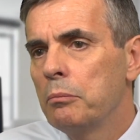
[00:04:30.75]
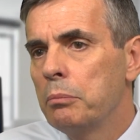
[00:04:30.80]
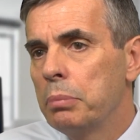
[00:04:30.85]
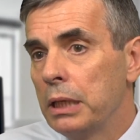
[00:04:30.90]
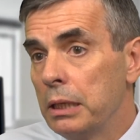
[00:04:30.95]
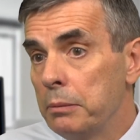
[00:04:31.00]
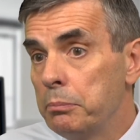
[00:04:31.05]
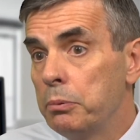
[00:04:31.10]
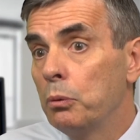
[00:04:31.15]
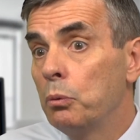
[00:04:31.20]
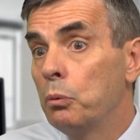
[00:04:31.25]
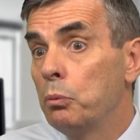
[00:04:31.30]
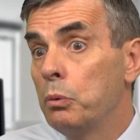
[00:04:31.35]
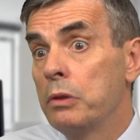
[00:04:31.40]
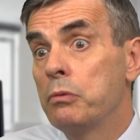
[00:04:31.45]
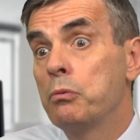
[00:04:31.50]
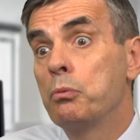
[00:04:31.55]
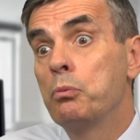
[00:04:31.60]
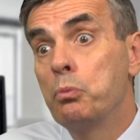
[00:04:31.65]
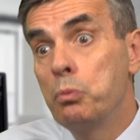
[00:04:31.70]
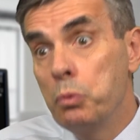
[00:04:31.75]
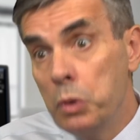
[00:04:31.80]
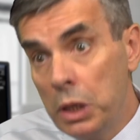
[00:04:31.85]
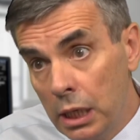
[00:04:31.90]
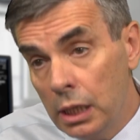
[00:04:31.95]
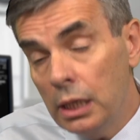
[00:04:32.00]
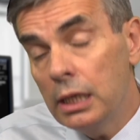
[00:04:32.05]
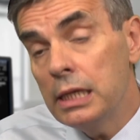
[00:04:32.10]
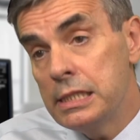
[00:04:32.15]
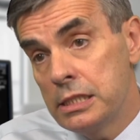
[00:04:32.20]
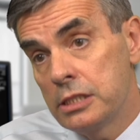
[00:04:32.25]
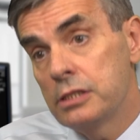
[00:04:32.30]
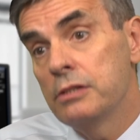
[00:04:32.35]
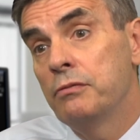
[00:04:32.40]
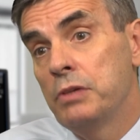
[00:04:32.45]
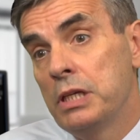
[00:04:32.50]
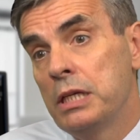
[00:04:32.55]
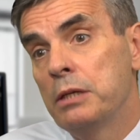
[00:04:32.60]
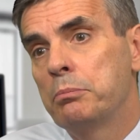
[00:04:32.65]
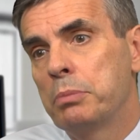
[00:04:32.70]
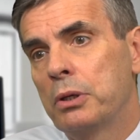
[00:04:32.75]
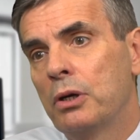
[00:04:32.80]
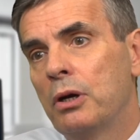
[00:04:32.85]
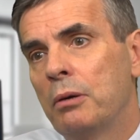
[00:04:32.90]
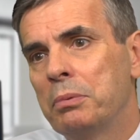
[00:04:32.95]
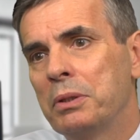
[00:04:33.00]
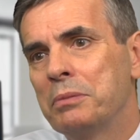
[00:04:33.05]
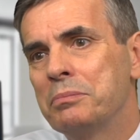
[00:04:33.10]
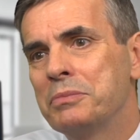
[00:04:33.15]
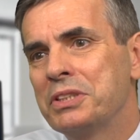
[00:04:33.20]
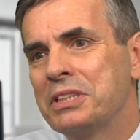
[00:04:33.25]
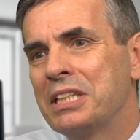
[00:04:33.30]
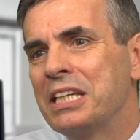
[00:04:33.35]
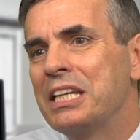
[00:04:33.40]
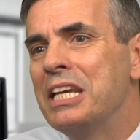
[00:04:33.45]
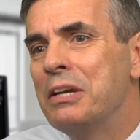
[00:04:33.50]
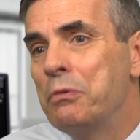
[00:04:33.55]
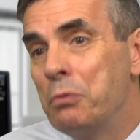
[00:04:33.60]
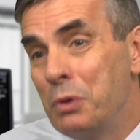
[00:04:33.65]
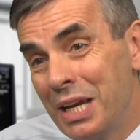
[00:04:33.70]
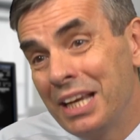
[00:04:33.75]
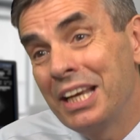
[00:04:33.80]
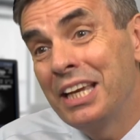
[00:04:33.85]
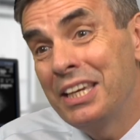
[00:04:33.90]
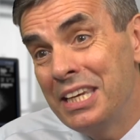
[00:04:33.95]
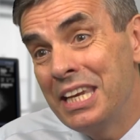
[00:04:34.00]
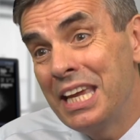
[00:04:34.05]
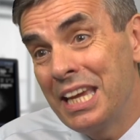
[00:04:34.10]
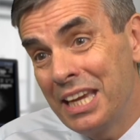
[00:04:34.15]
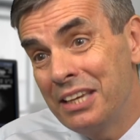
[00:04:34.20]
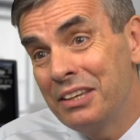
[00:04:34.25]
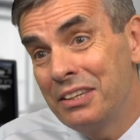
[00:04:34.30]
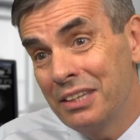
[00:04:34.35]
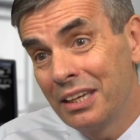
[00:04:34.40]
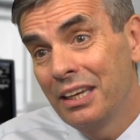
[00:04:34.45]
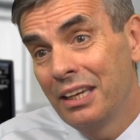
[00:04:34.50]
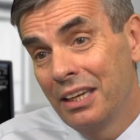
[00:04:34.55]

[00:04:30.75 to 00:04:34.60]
people with really severe problems that really need